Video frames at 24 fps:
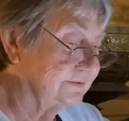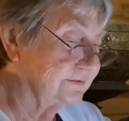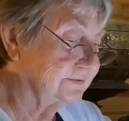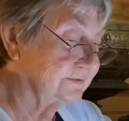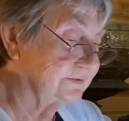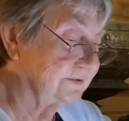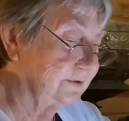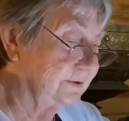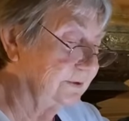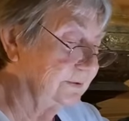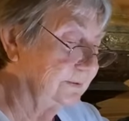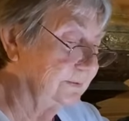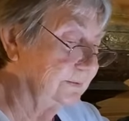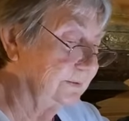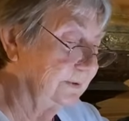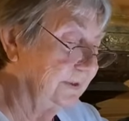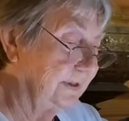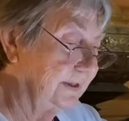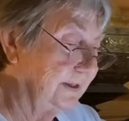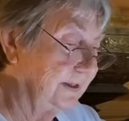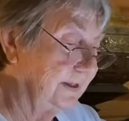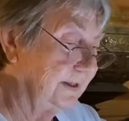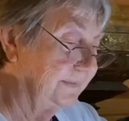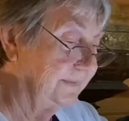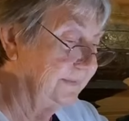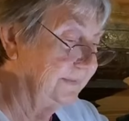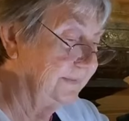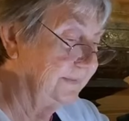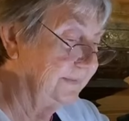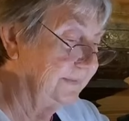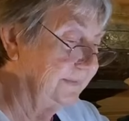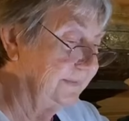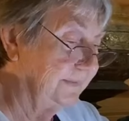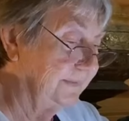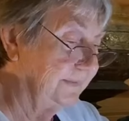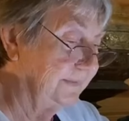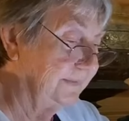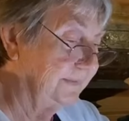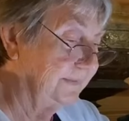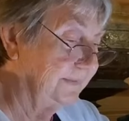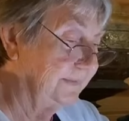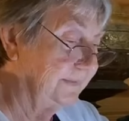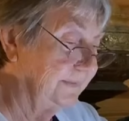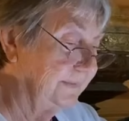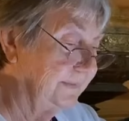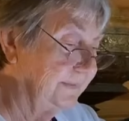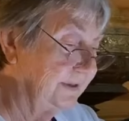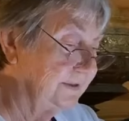So, as
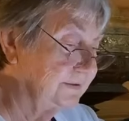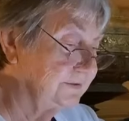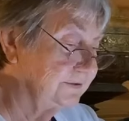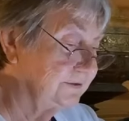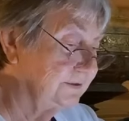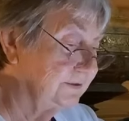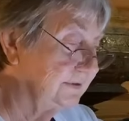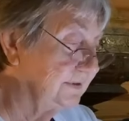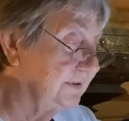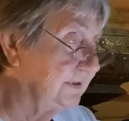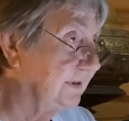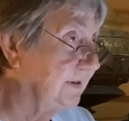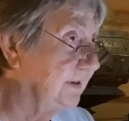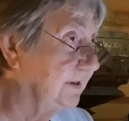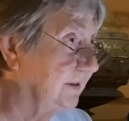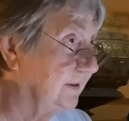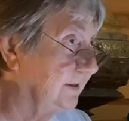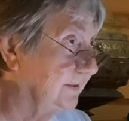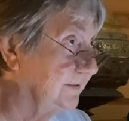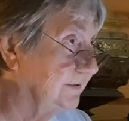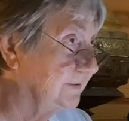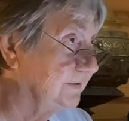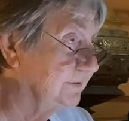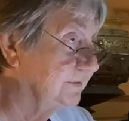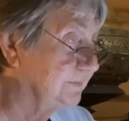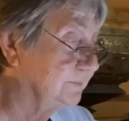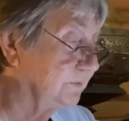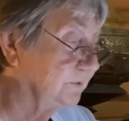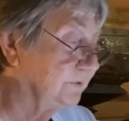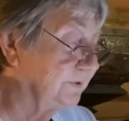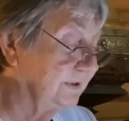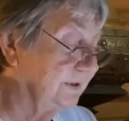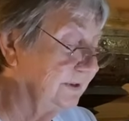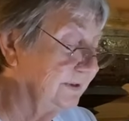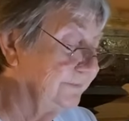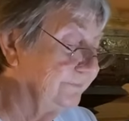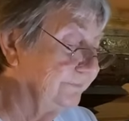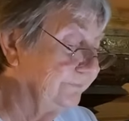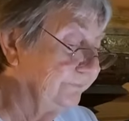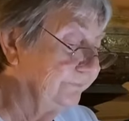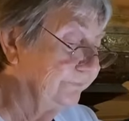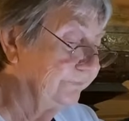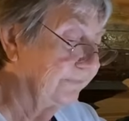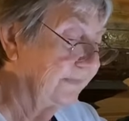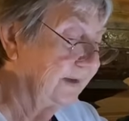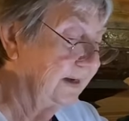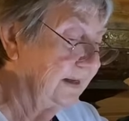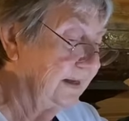I mentioned uh, this morning,
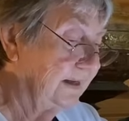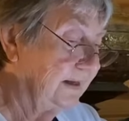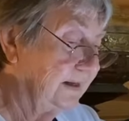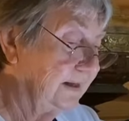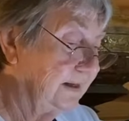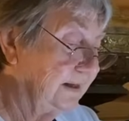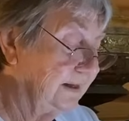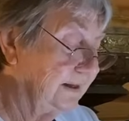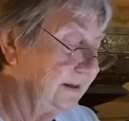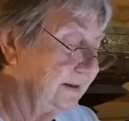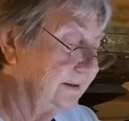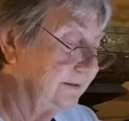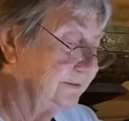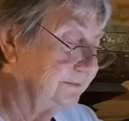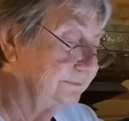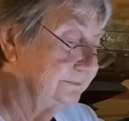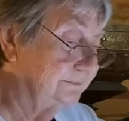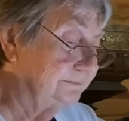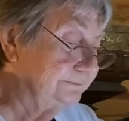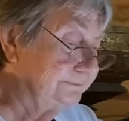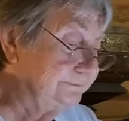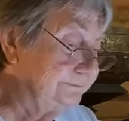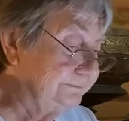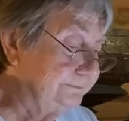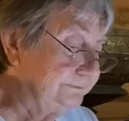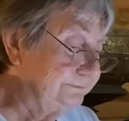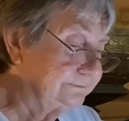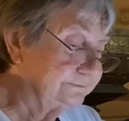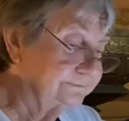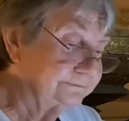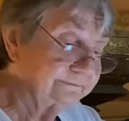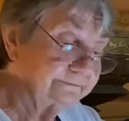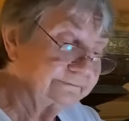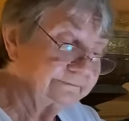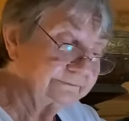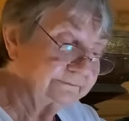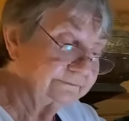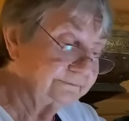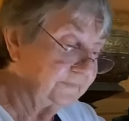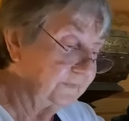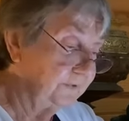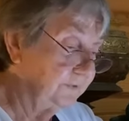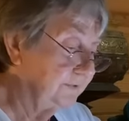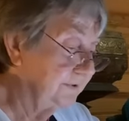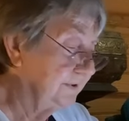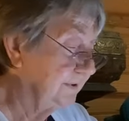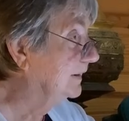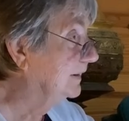um, you
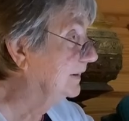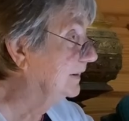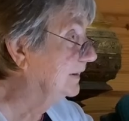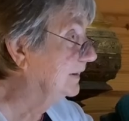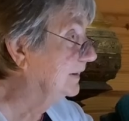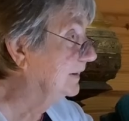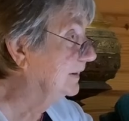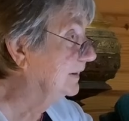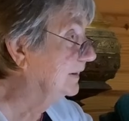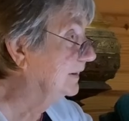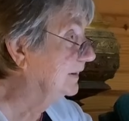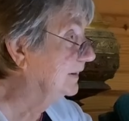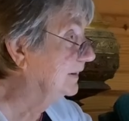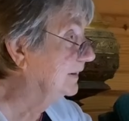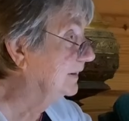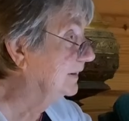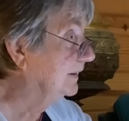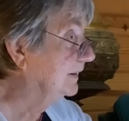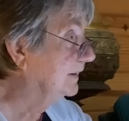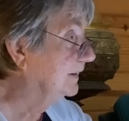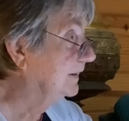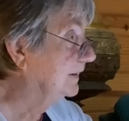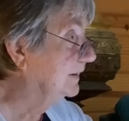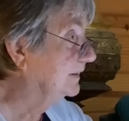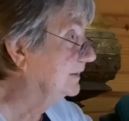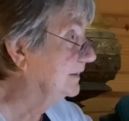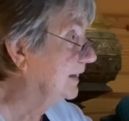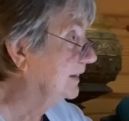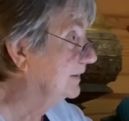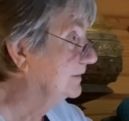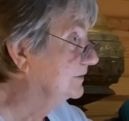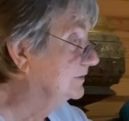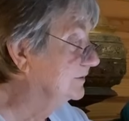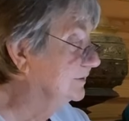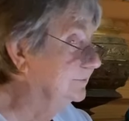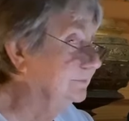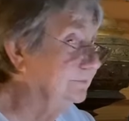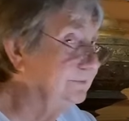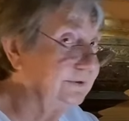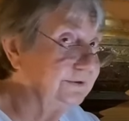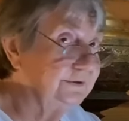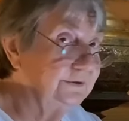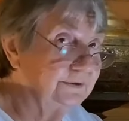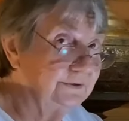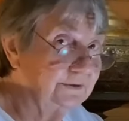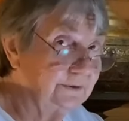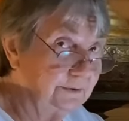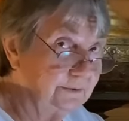can do your laughing meditation when
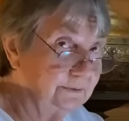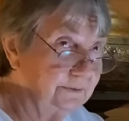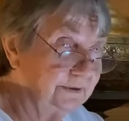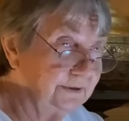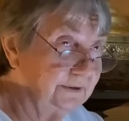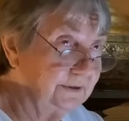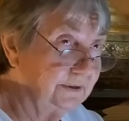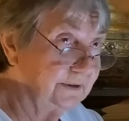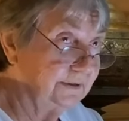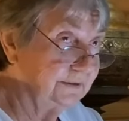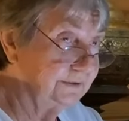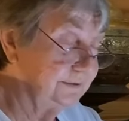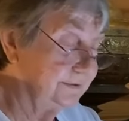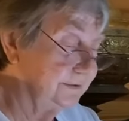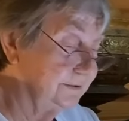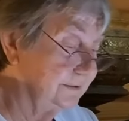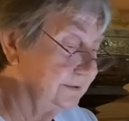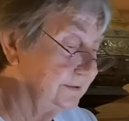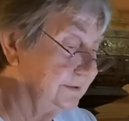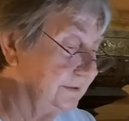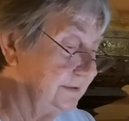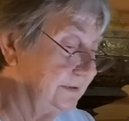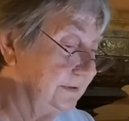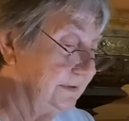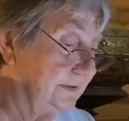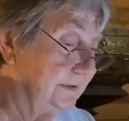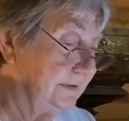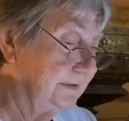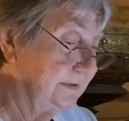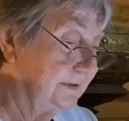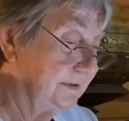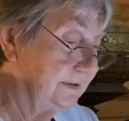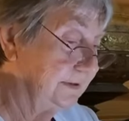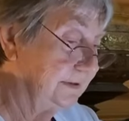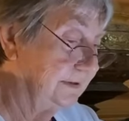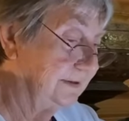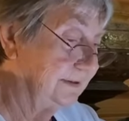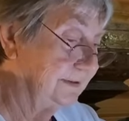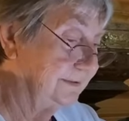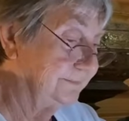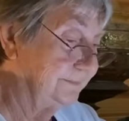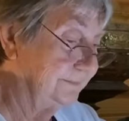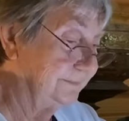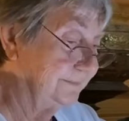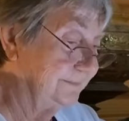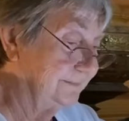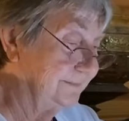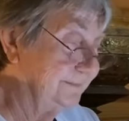you're going on your um,
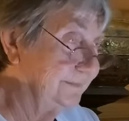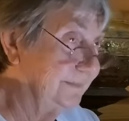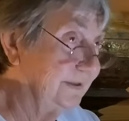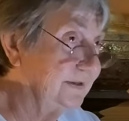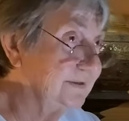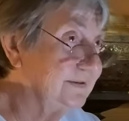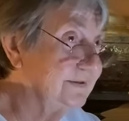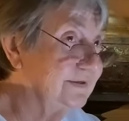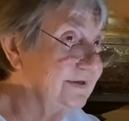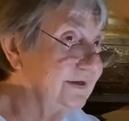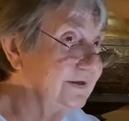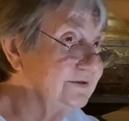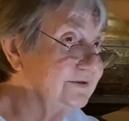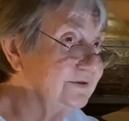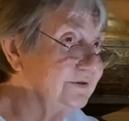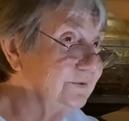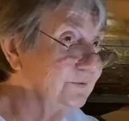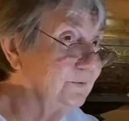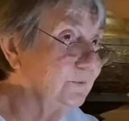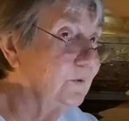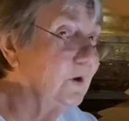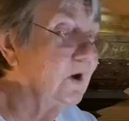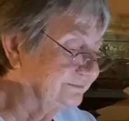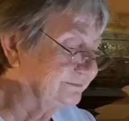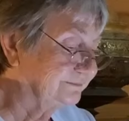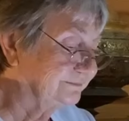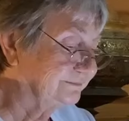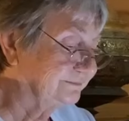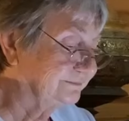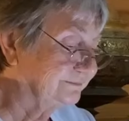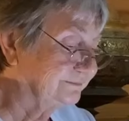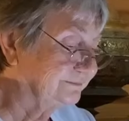meditation walk.